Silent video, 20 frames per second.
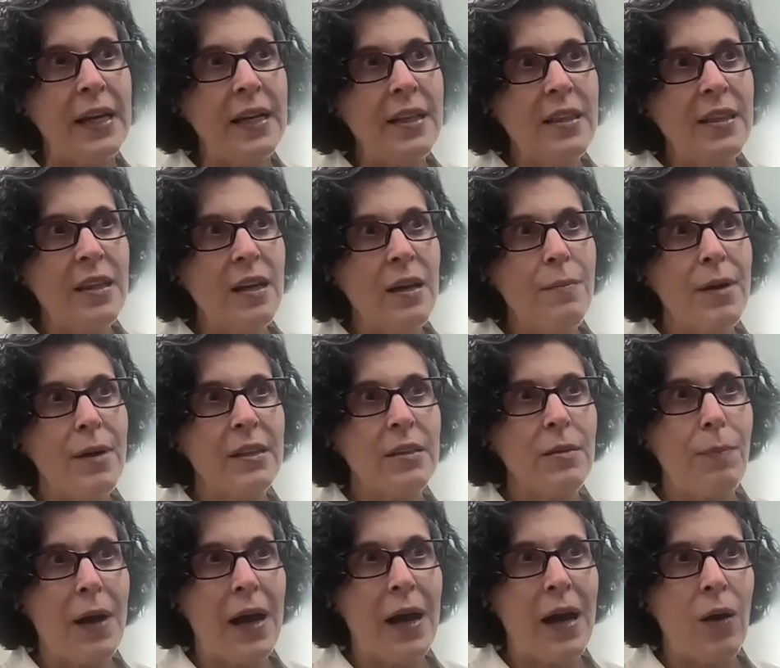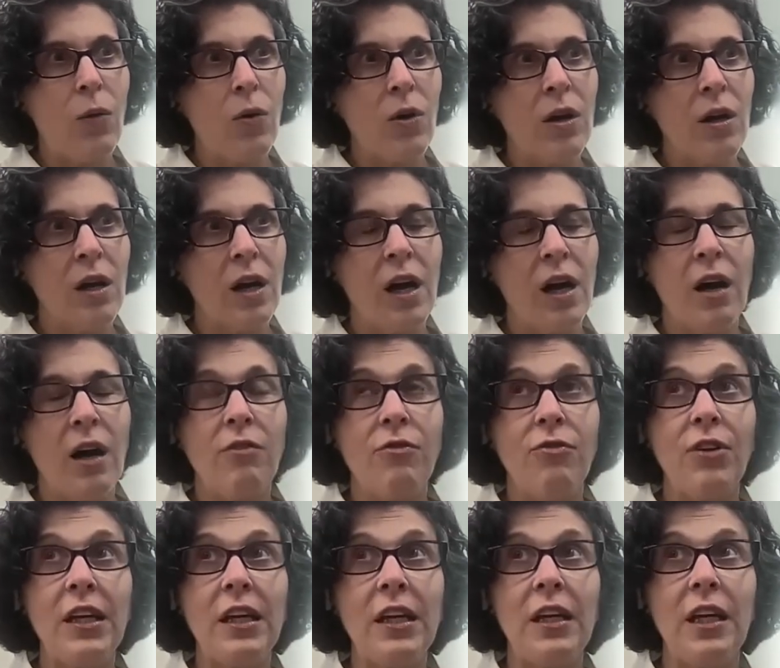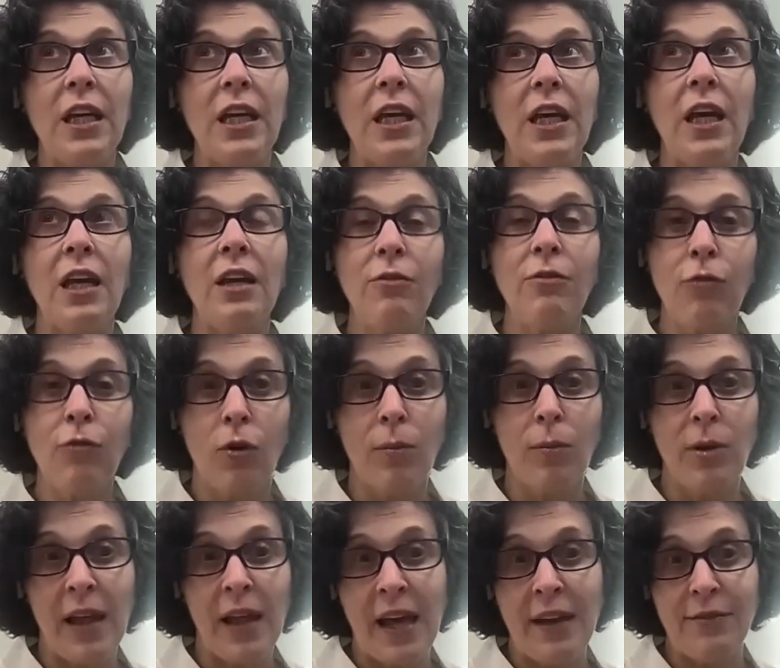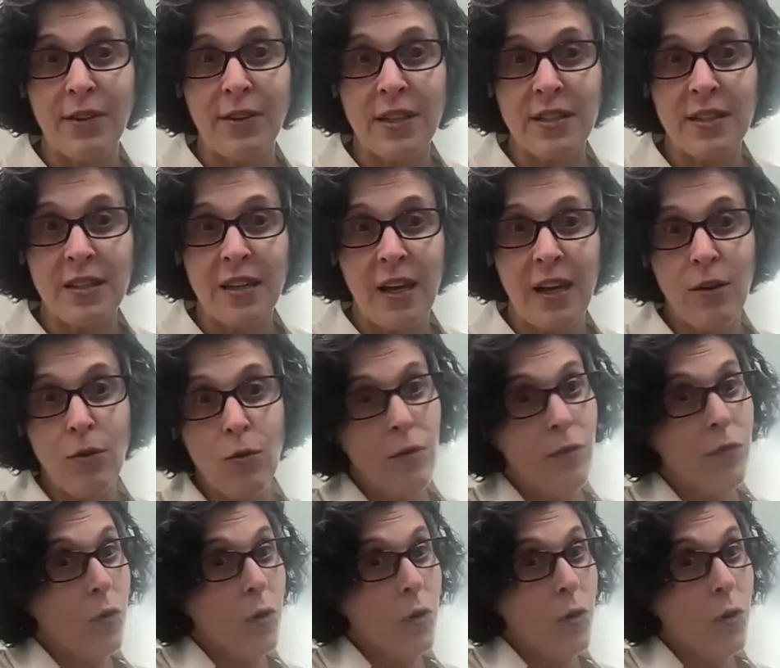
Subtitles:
anything about the power of informal advocacy and